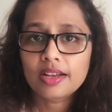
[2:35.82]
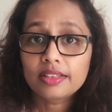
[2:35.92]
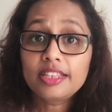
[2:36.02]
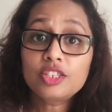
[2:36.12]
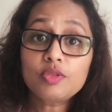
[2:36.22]

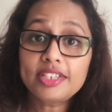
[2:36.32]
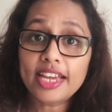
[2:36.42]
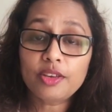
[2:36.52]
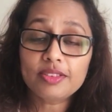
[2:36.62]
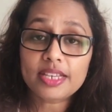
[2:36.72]
This could
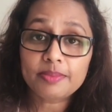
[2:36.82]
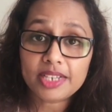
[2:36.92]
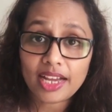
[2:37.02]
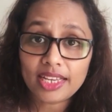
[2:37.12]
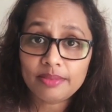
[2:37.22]
take you some
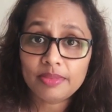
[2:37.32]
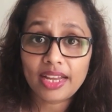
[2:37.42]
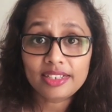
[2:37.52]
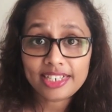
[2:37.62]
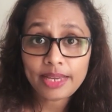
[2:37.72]
time
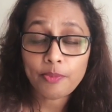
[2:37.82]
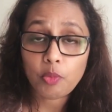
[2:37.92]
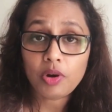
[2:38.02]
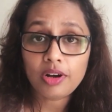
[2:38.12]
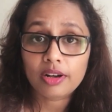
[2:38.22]
and deep
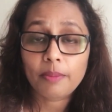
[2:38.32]
work,